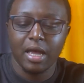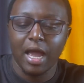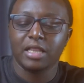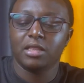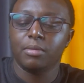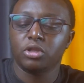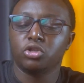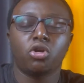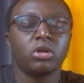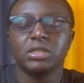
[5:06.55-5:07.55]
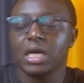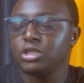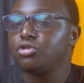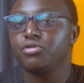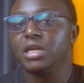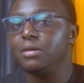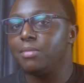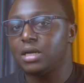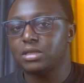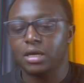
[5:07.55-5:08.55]
and the methodology does not really
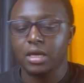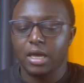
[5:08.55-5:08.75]
matter.